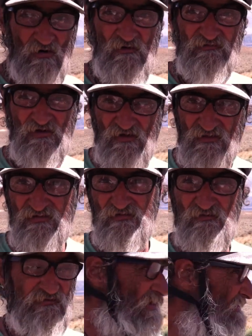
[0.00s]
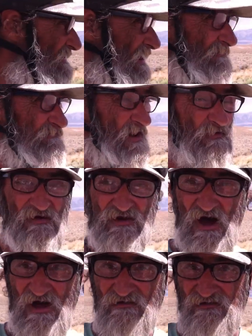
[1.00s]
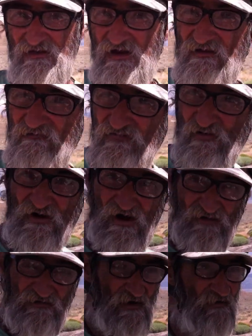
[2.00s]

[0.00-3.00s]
We've done this before. Look how far we got eating food out of the